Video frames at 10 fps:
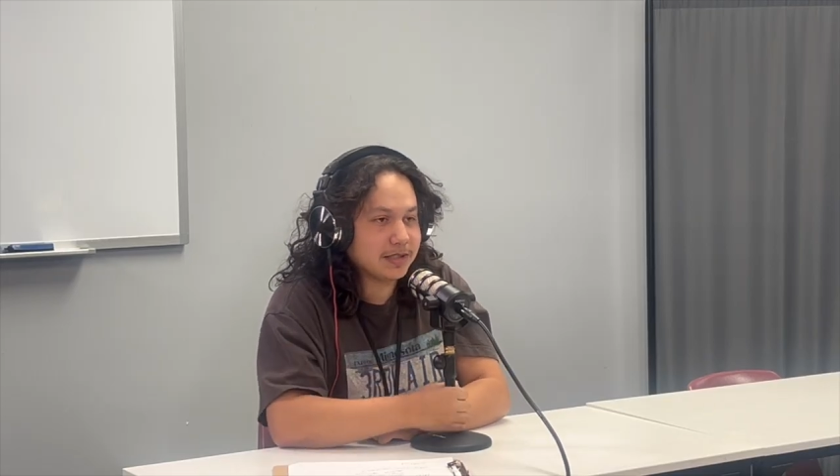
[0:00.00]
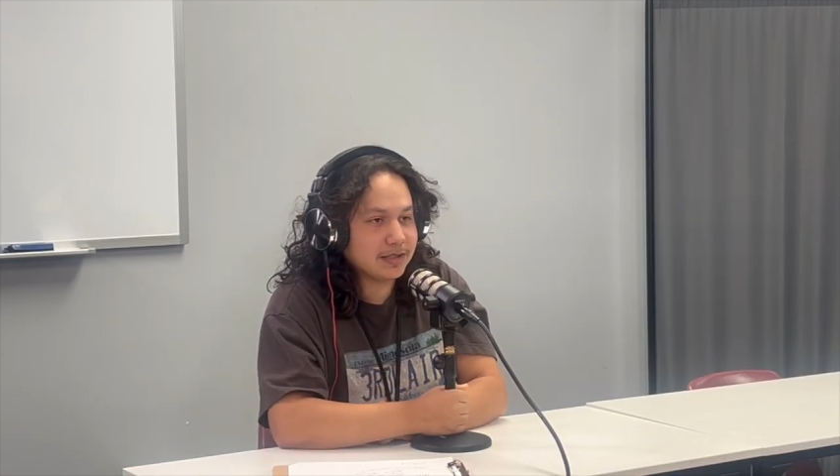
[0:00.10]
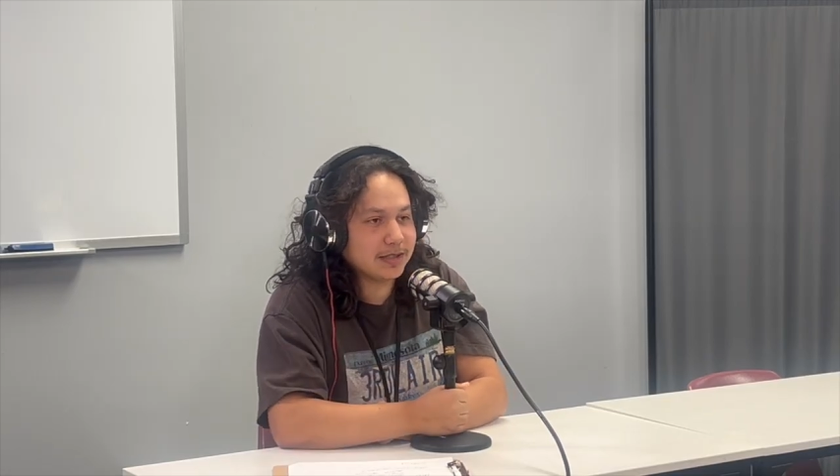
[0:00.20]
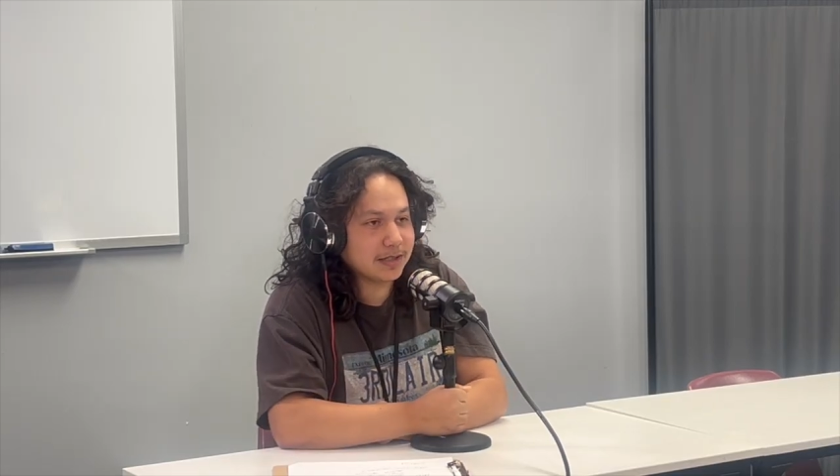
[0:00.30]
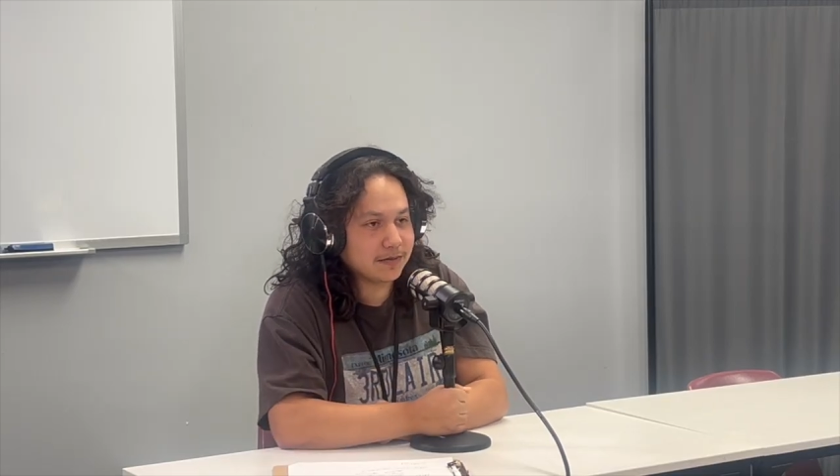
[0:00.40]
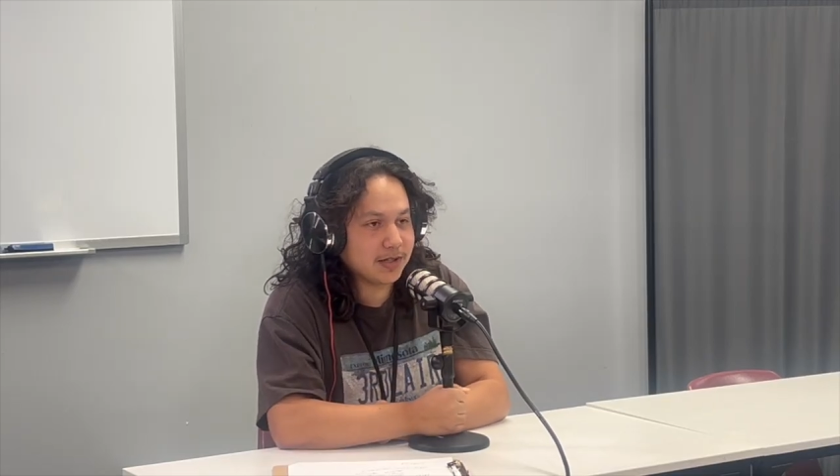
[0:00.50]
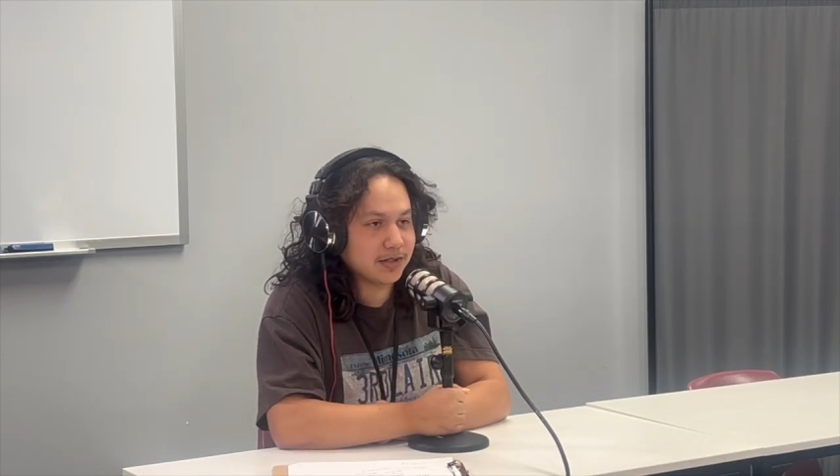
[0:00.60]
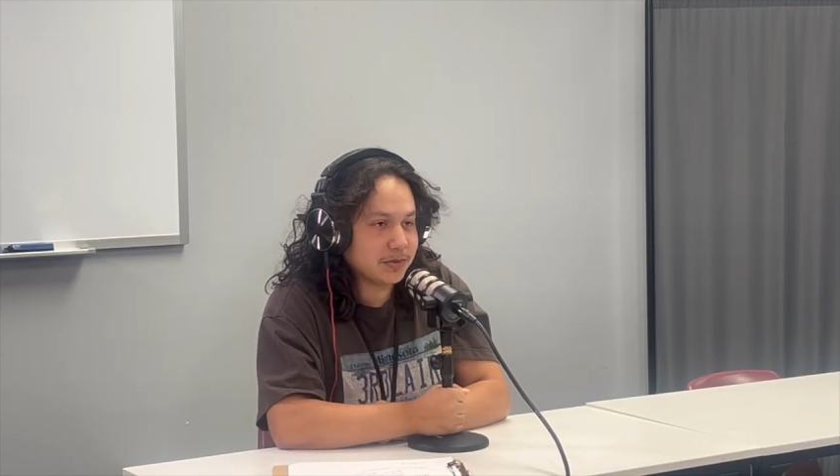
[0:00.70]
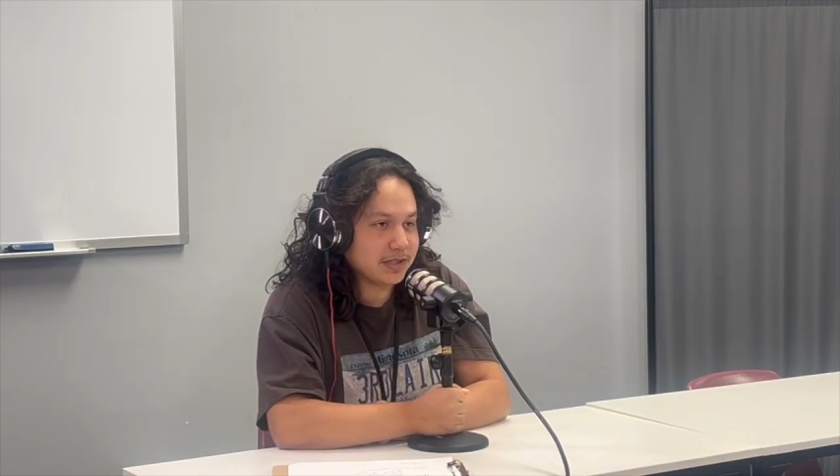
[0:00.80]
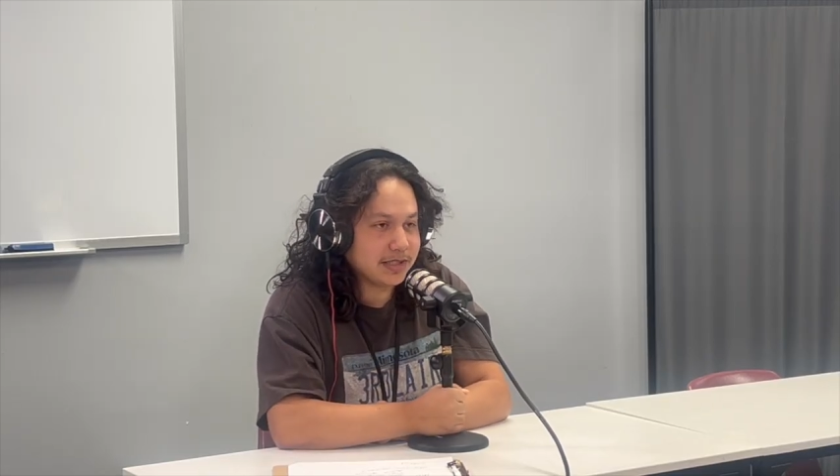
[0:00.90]
because I found it
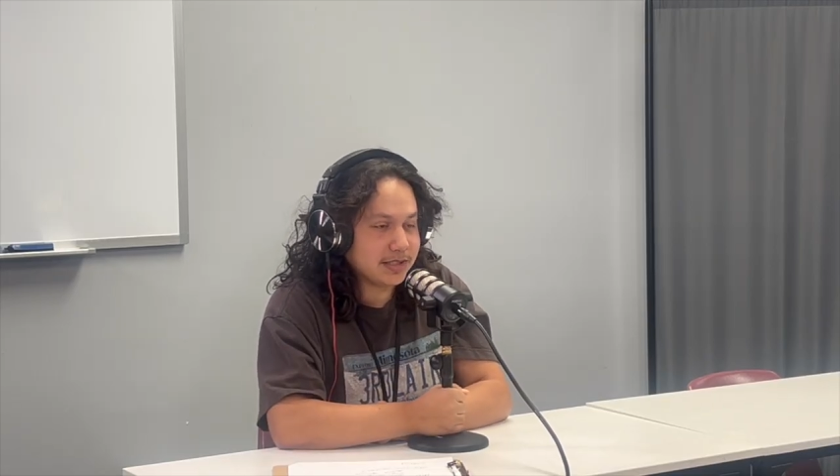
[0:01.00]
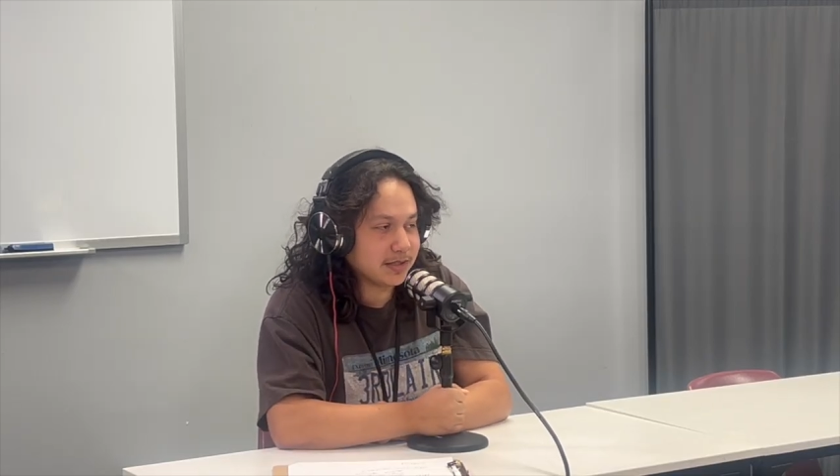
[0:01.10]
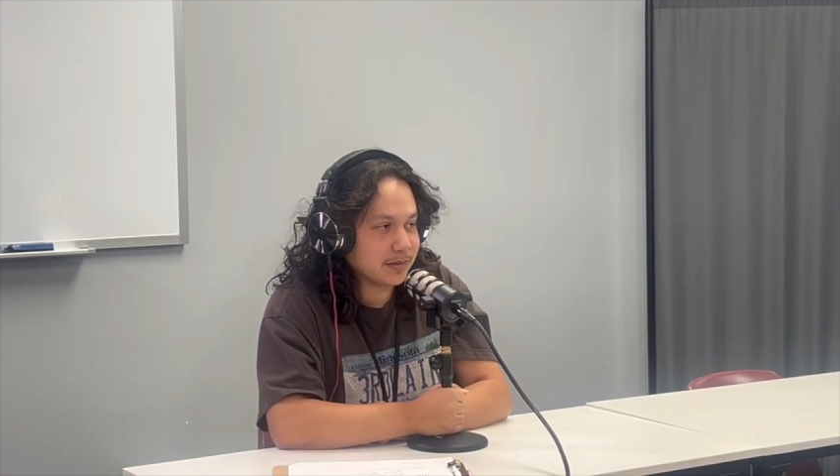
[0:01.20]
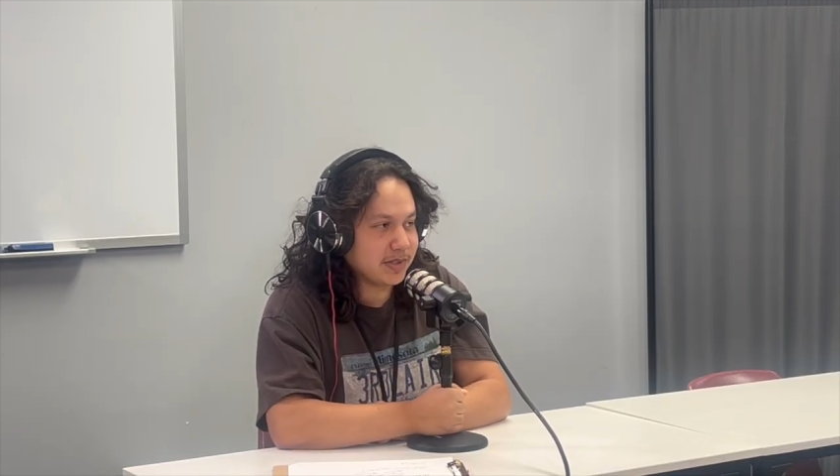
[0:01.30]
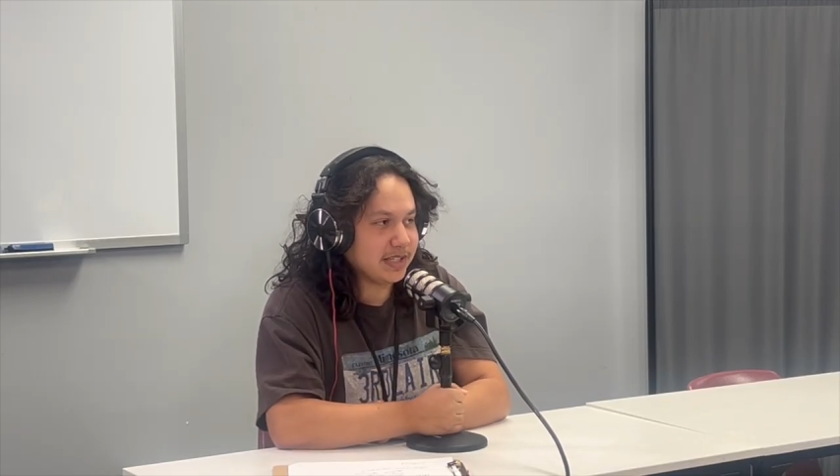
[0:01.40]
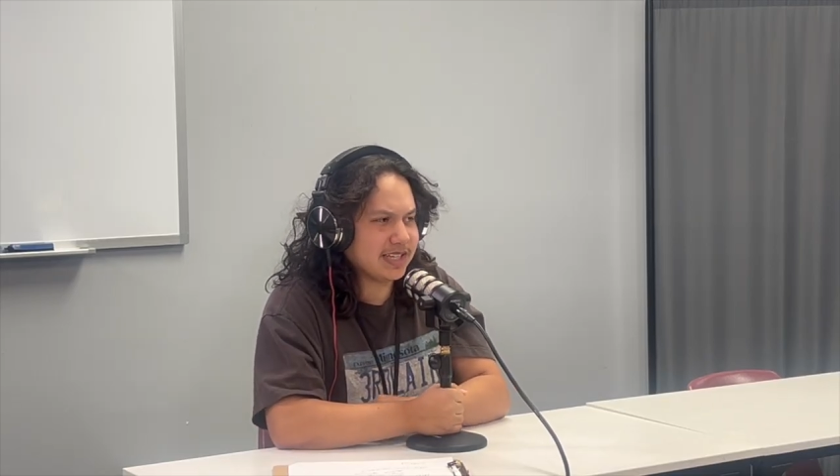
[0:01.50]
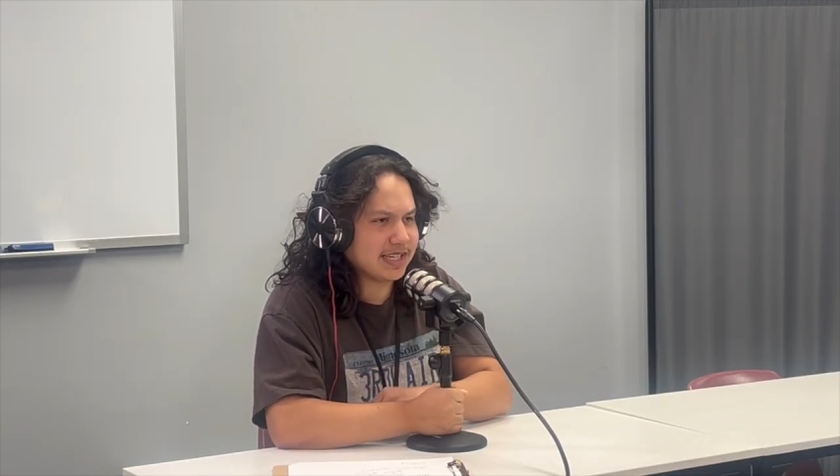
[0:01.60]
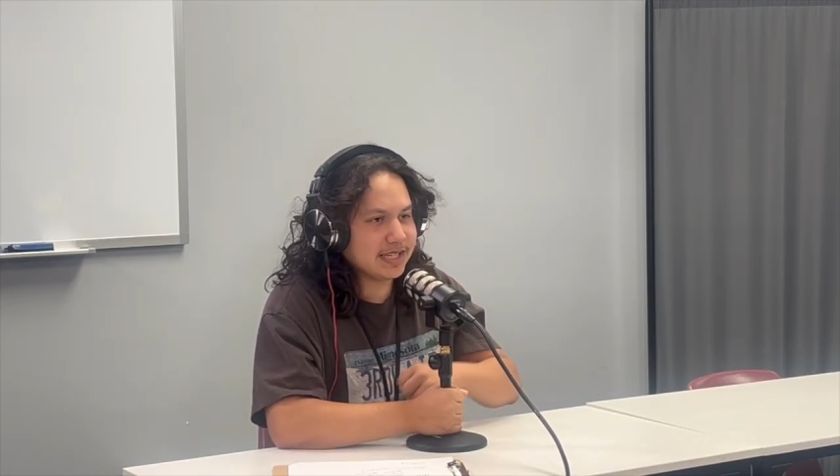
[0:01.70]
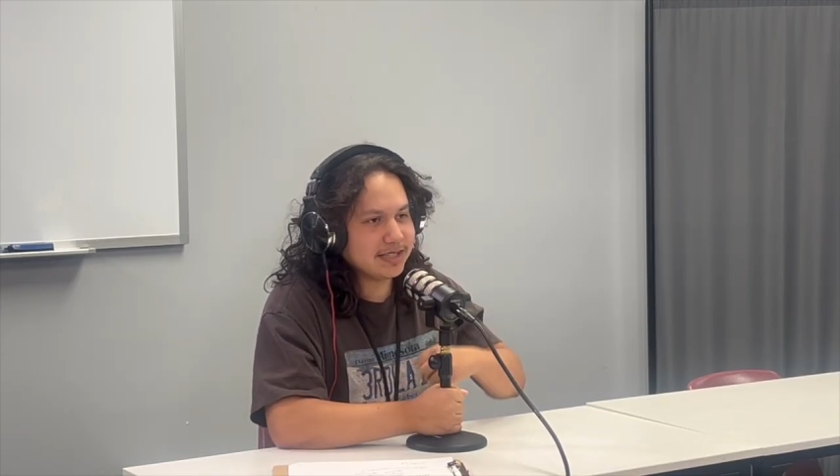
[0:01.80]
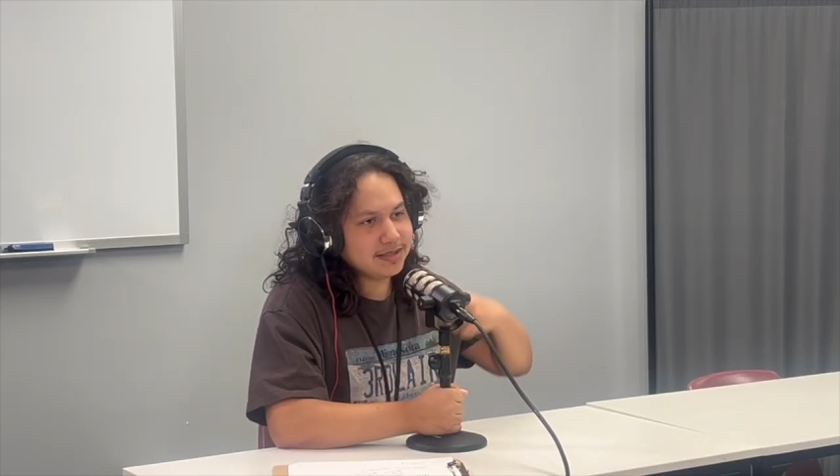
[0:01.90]
was easier than being a
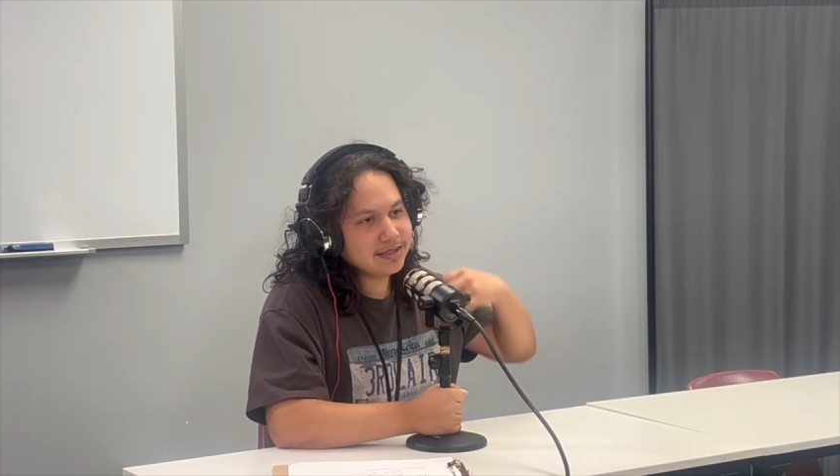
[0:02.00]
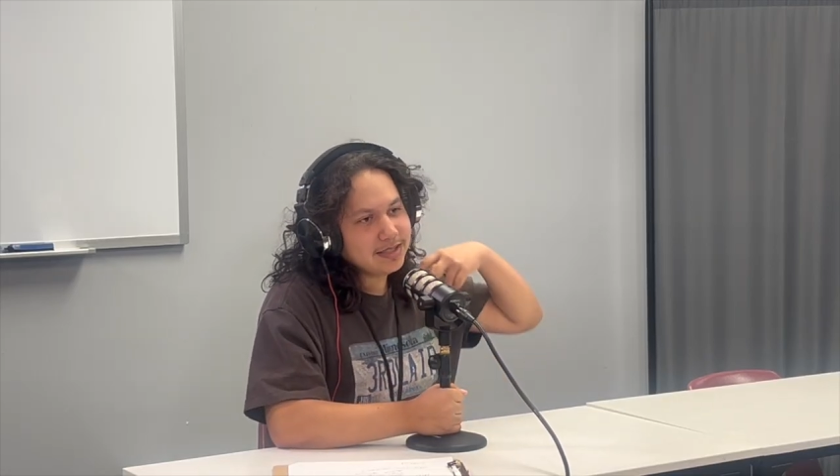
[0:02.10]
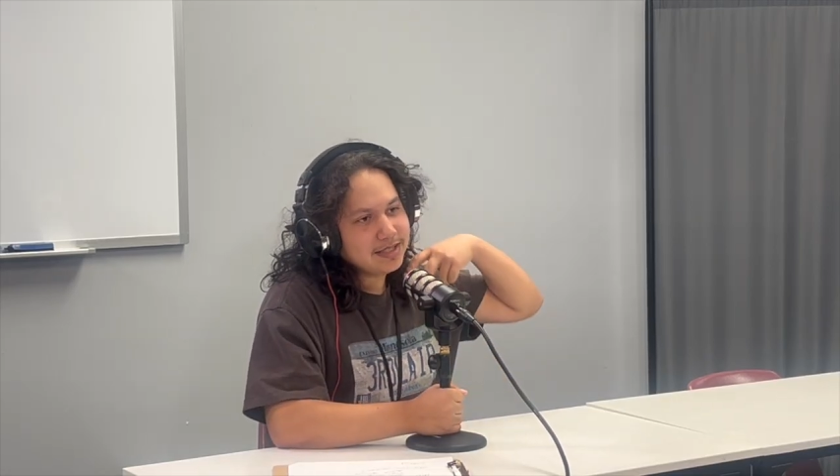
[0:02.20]
guest.